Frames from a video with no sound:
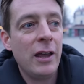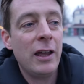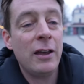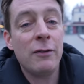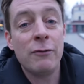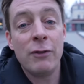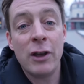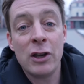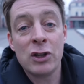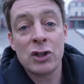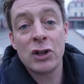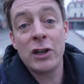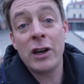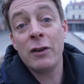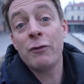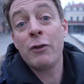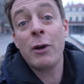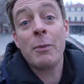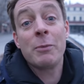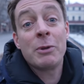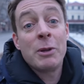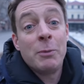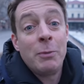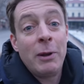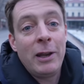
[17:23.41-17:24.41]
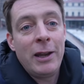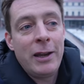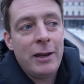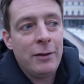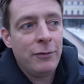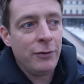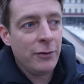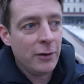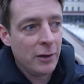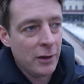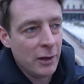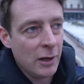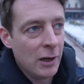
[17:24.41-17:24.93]
invasion, if I'm to
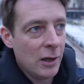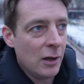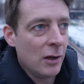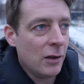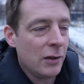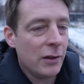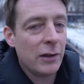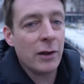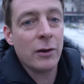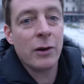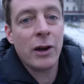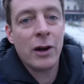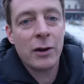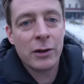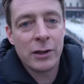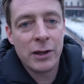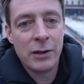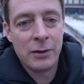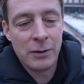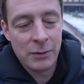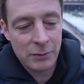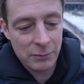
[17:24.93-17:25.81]
believe there are,